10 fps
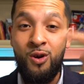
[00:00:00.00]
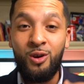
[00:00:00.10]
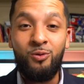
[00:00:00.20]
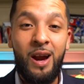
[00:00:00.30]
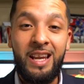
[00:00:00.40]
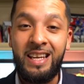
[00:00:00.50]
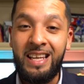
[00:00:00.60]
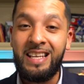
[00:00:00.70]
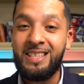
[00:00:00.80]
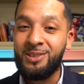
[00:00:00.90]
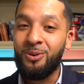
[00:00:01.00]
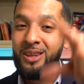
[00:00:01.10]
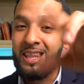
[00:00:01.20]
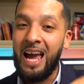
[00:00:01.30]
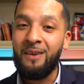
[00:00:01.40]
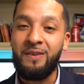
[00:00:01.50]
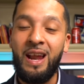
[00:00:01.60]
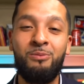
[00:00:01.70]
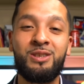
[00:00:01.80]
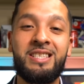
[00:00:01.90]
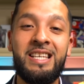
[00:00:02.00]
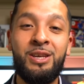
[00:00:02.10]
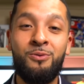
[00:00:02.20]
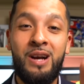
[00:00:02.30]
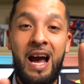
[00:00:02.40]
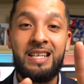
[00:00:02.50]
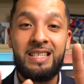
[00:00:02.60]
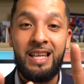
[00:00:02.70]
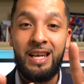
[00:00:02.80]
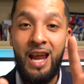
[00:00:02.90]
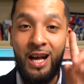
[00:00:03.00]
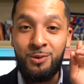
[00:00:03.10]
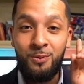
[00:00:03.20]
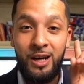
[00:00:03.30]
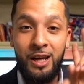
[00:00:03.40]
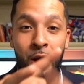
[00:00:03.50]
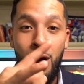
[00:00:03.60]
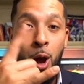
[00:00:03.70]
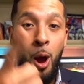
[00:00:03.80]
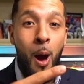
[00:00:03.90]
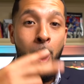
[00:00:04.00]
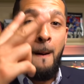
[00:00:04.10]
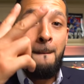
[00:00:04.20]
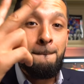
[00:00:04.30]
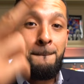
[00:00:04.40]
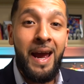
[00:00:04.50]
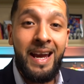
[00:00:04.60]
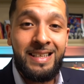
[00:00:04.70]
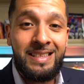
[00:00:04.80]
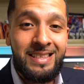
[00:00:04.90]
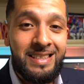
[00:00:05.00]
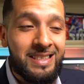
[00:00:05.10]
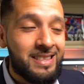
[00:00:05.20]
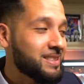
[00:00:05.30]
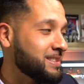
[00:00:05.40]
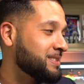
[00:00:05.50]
credit is your life. And I will see you guys in the next one. Peace.